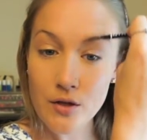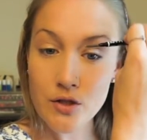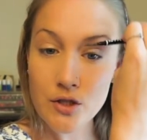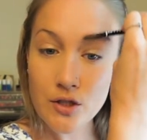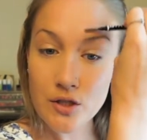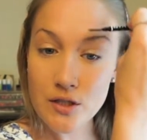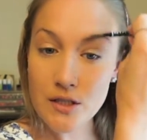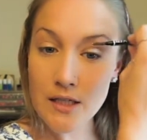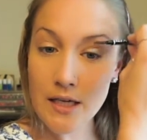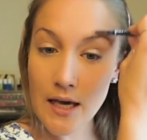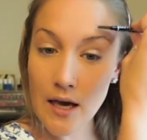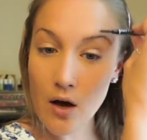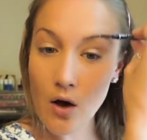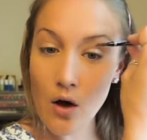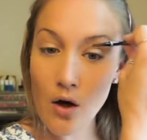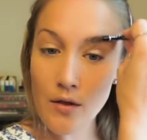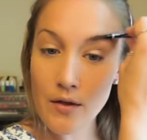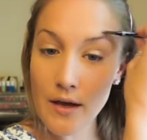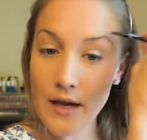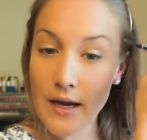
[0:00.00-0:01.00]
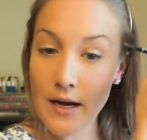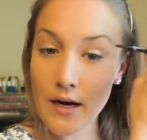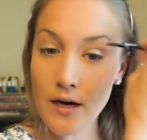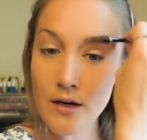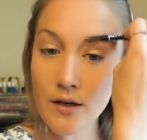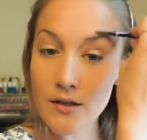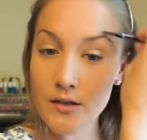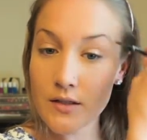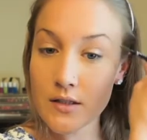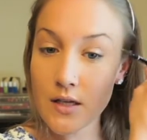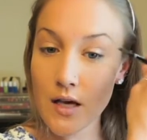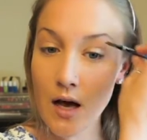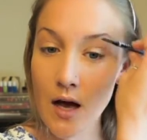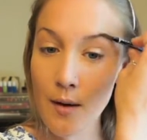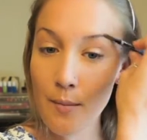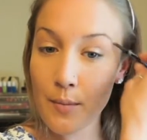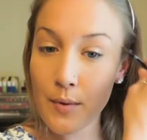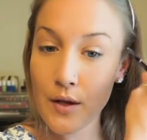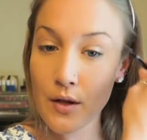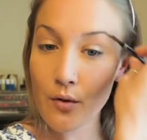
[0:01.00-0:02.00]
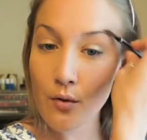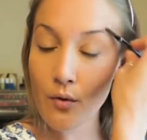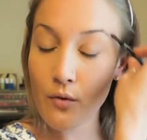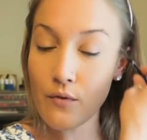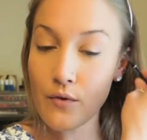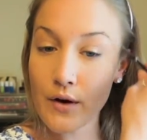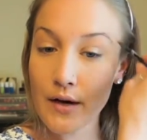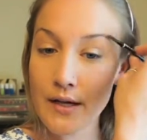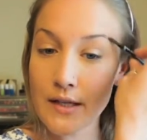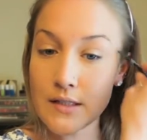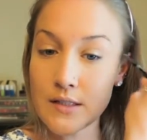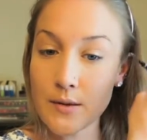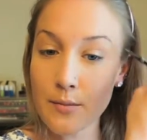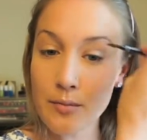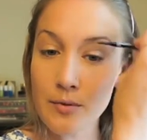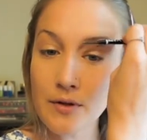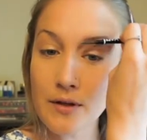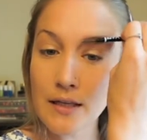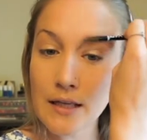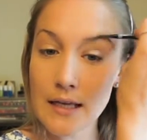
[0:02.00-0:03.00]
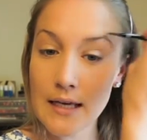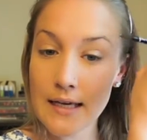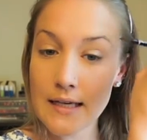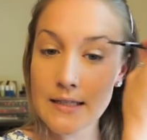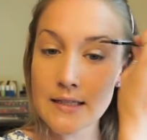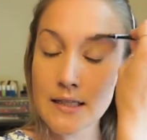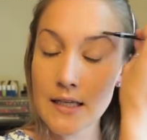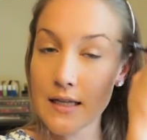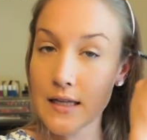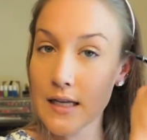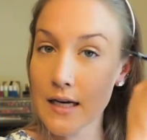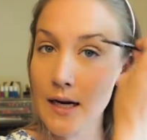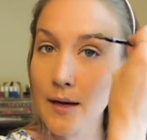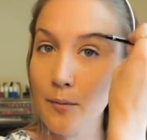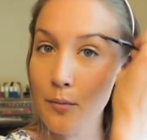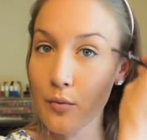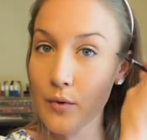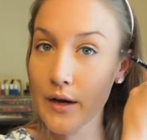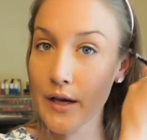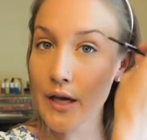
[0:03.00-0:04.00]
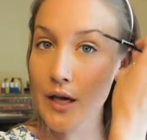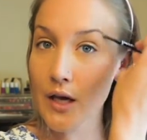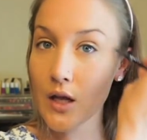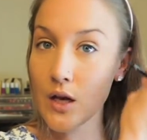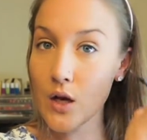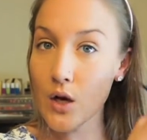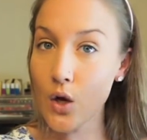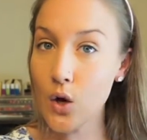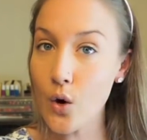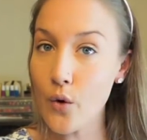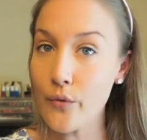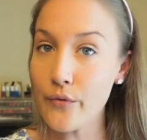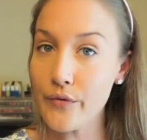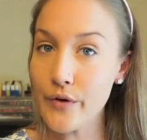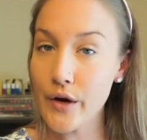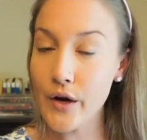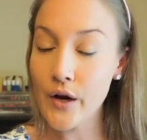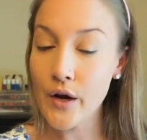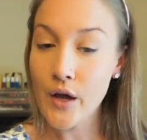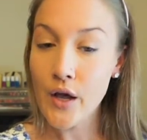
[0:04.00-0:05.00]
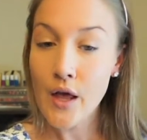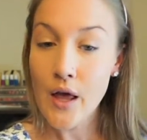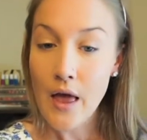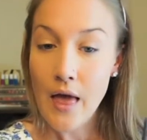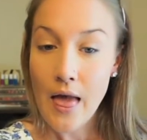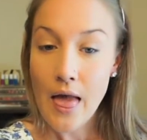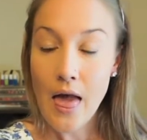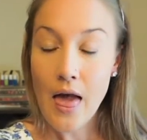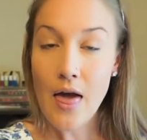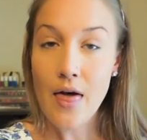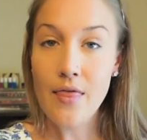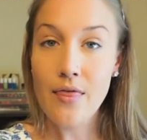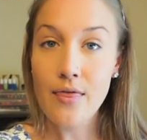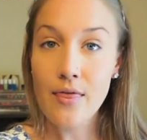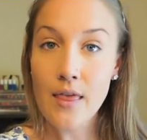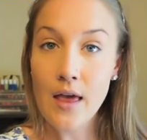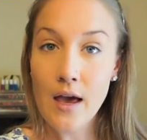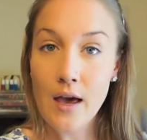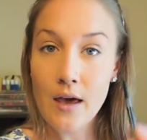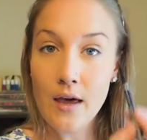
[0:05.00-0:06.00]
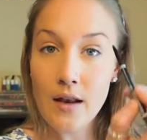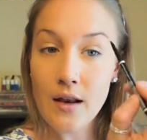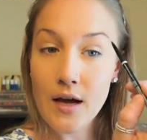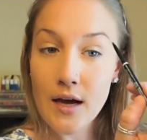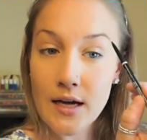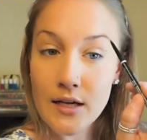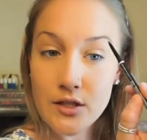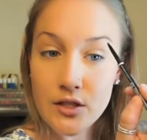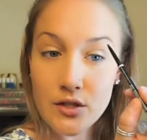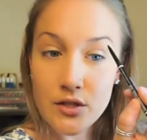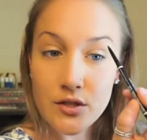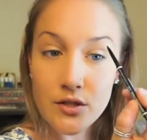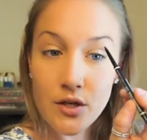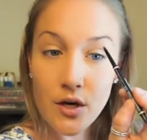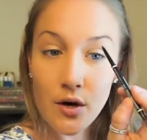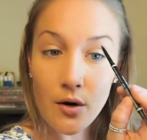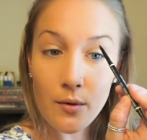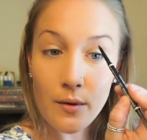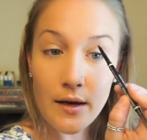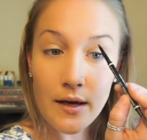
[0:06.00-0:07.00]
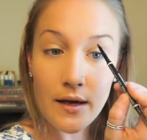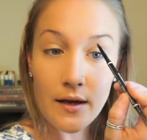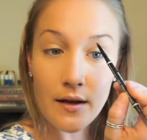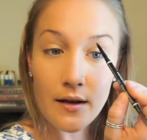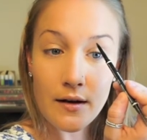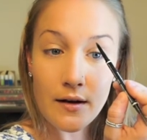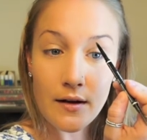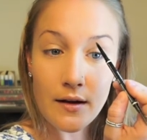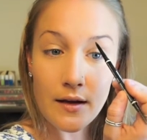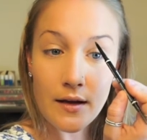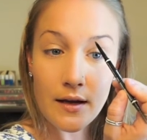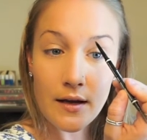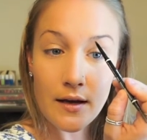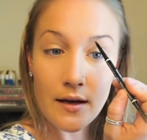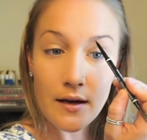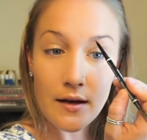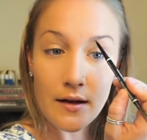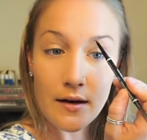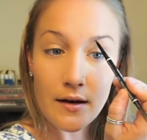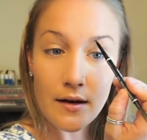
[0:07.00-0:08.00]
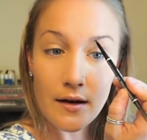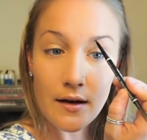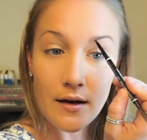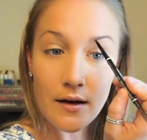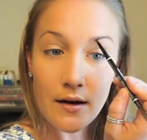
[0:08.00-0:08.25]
just to get all the hairs up and over into place, and then I bring it over. And then I just go in and